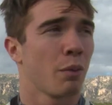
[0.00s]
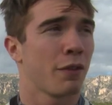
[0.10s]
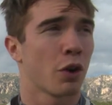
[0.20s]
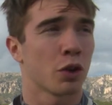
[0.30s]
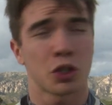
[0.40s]

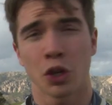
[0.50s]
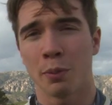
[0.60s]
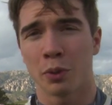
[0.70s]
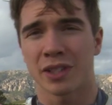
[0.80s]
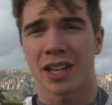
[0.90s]
We've got
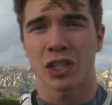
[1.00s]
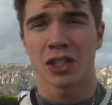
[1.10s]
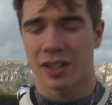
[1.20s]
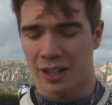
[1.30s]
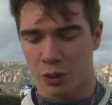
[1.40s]
two more
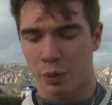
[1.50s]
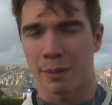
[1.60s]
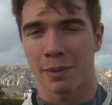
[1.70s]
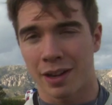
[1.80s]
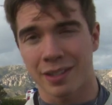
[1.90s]
sessions, I think 20
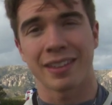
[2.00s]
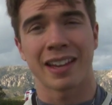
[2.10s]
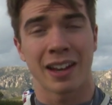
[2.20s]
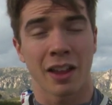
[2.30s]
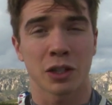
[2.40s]
minutes and
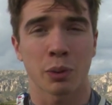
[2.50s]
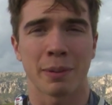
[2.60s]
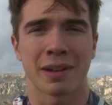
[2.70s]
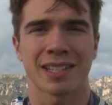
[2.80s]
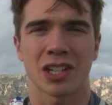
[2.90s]
then another
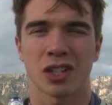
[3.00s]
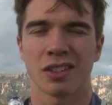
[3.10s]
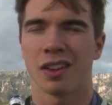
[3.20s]
20 minute session.